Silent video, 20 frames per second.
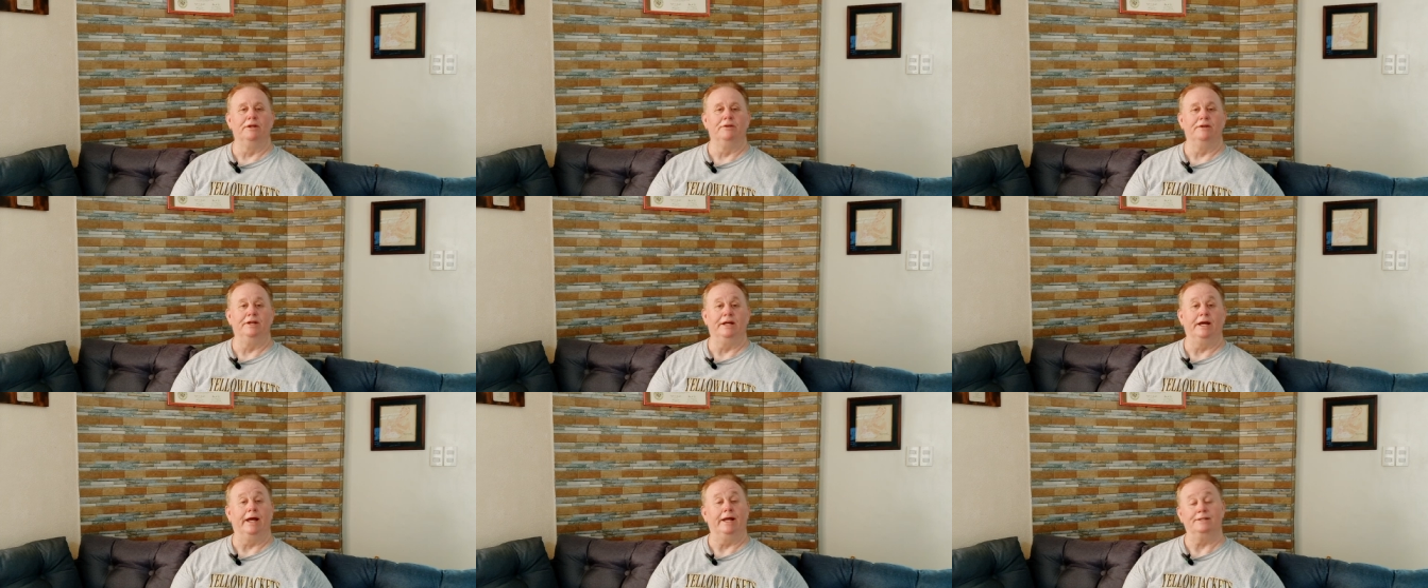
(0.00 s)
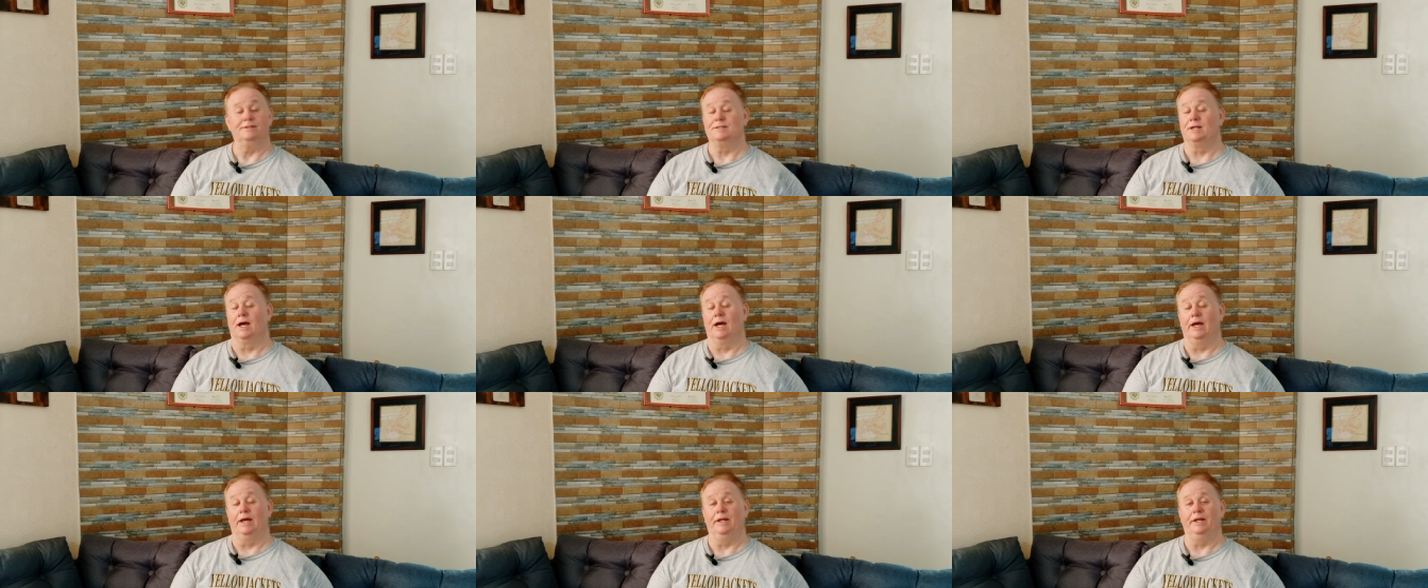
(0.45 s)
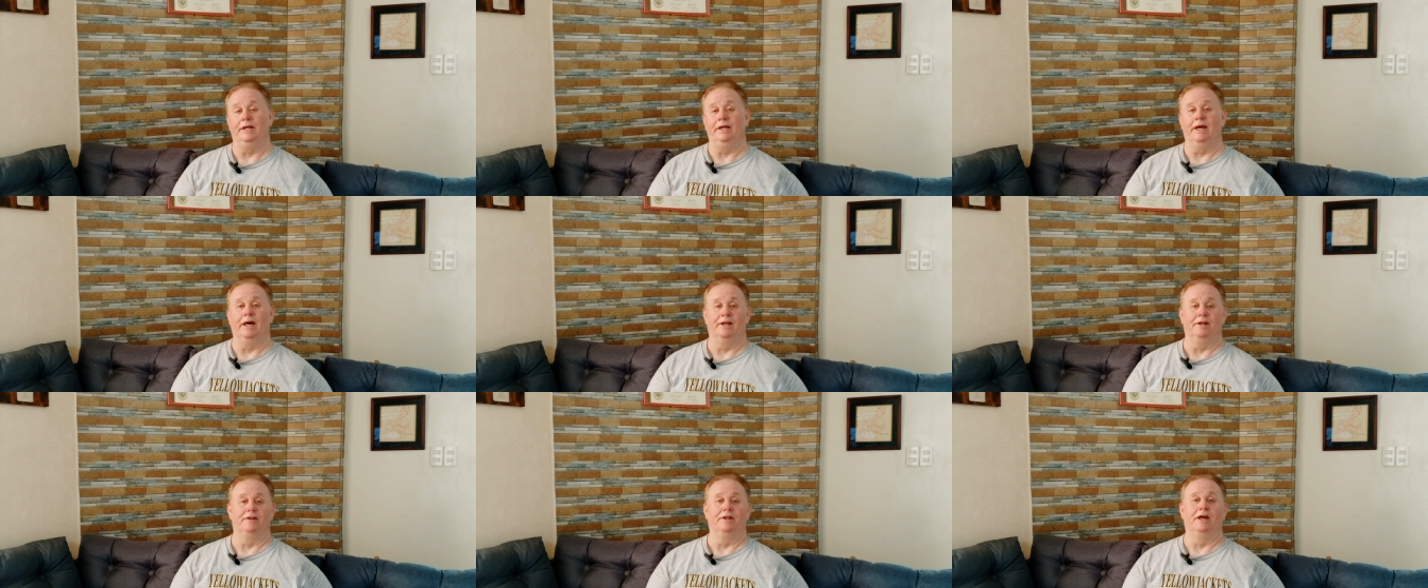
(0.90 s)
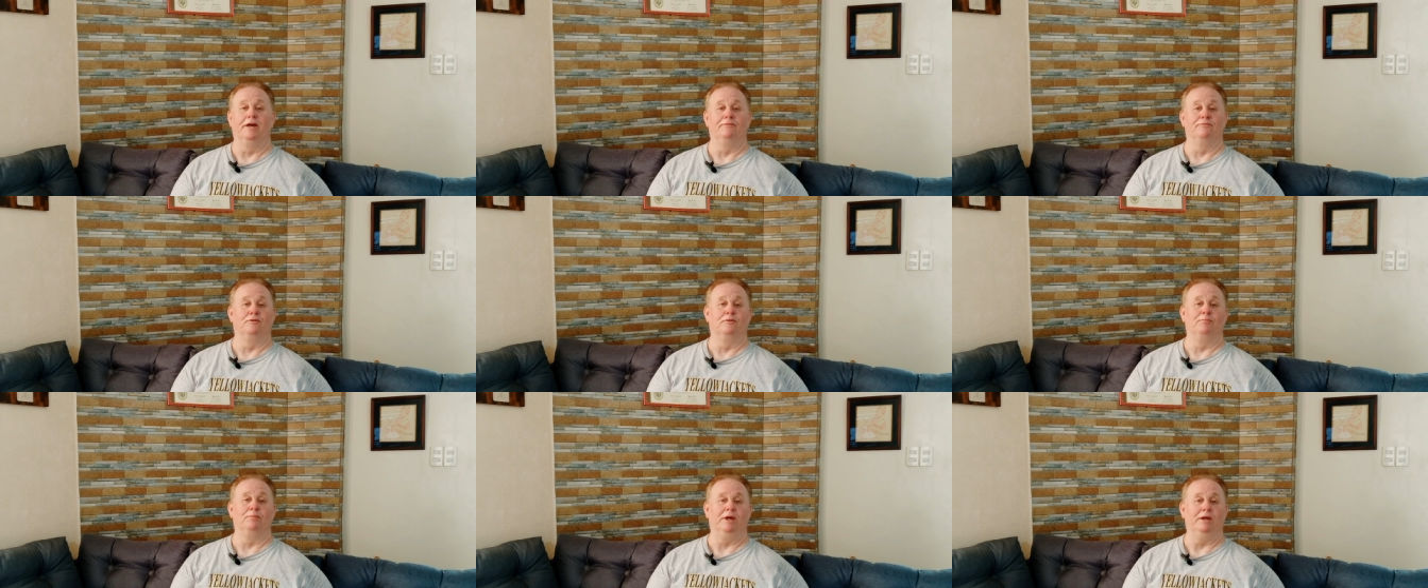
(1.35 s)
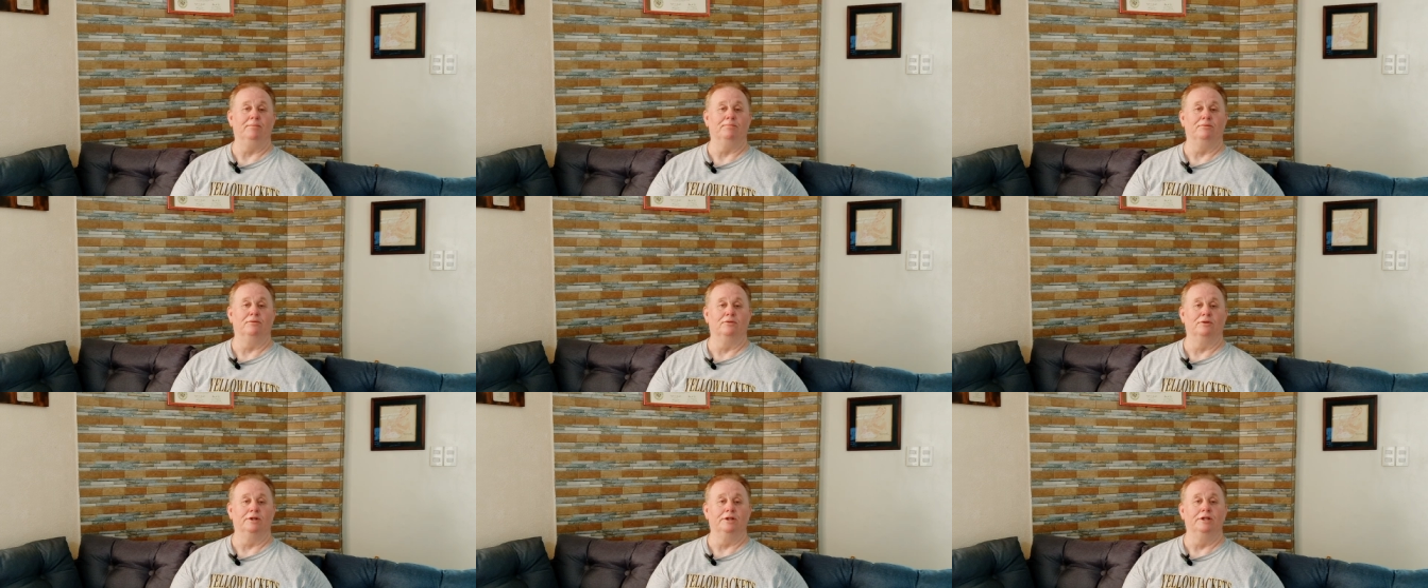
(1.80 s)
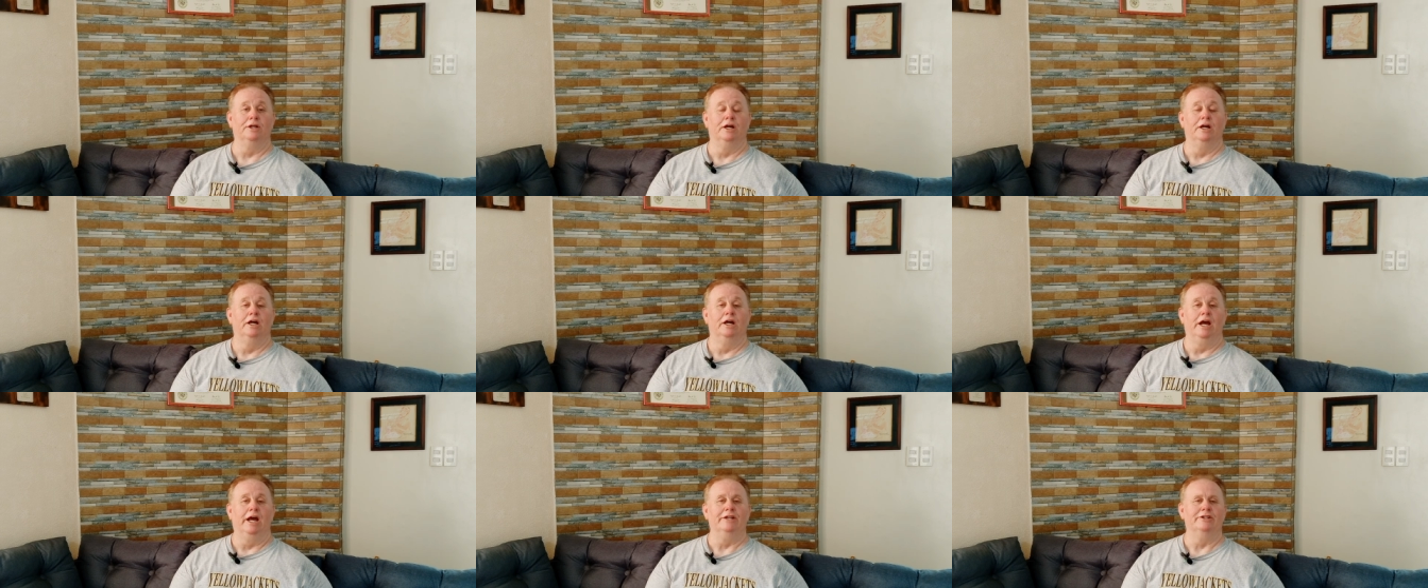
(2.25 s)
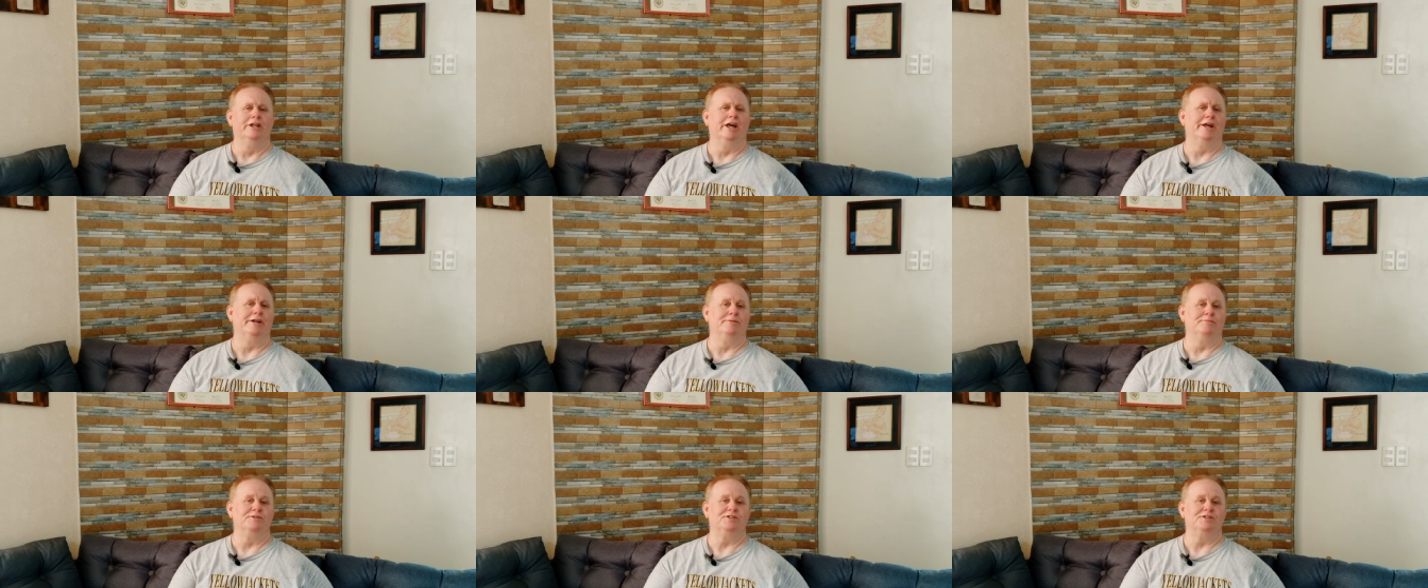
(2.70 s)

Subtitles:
bit of the anxiety out of that for people and let